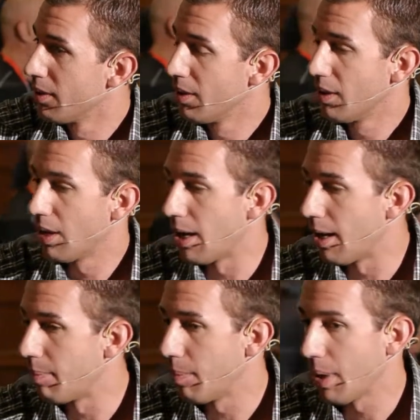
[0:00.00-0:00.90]

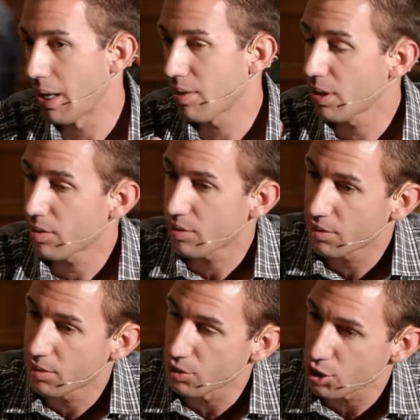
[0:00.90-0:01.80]
but I think
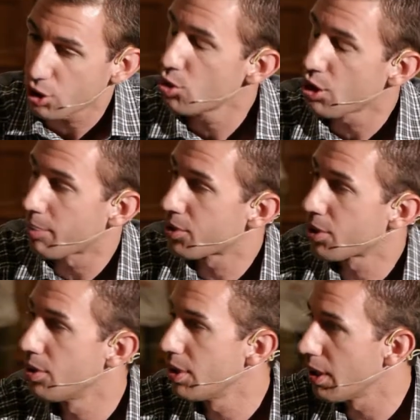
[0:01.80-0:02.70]
there's huge
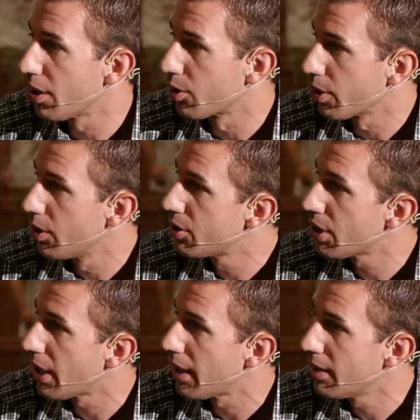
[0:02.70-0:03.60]
opportunity on the road
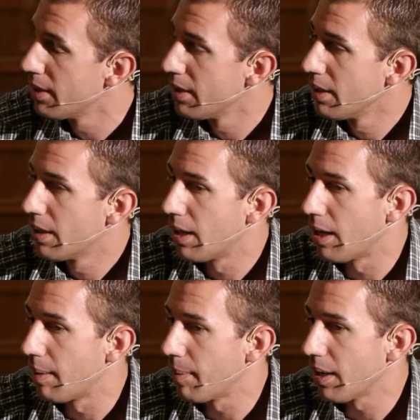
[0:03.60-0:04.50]
side,
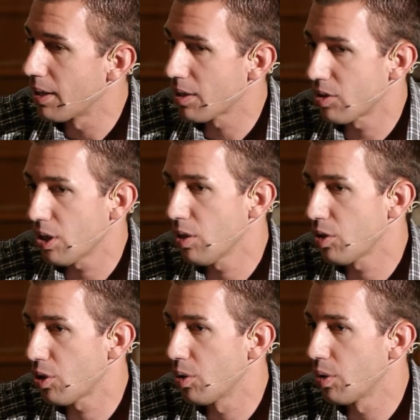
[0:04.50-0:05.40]
and to continue
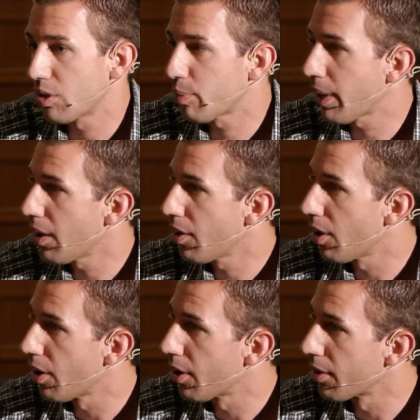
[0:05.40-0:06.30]
to expand
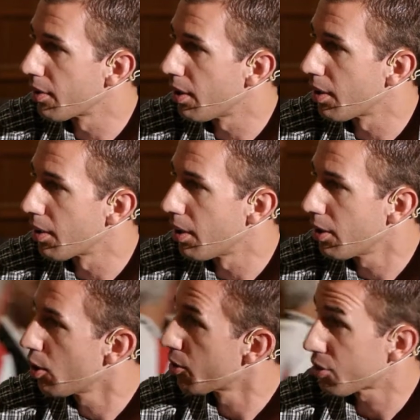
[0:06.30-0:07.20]
our
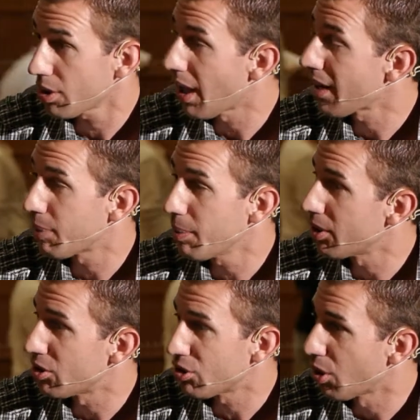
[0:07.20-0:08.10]
there's still a lot of people
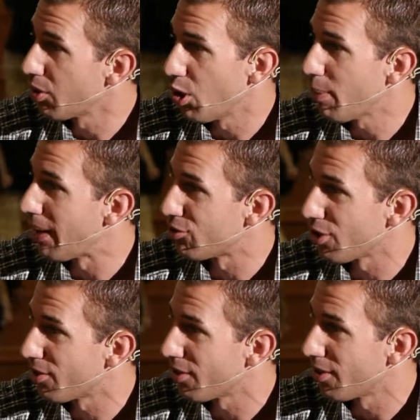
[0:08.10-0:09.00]
that just don't know about
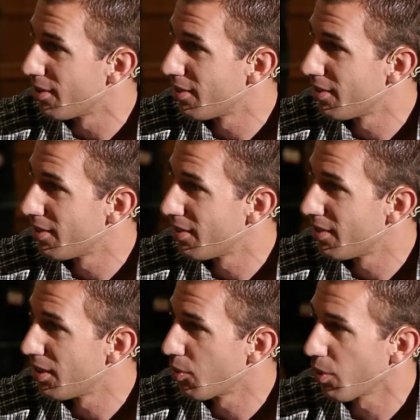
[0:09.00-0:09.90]
Jenson.
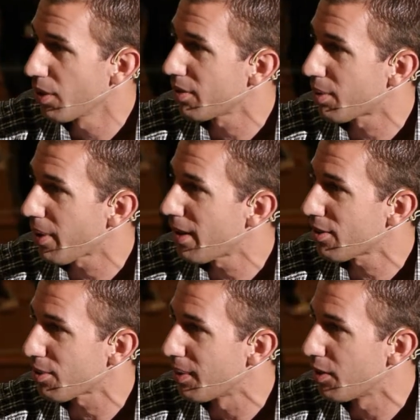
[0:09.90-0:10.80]
It really
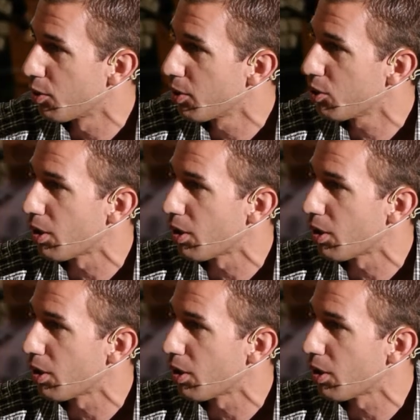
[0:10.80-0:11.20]
surprises me. We do a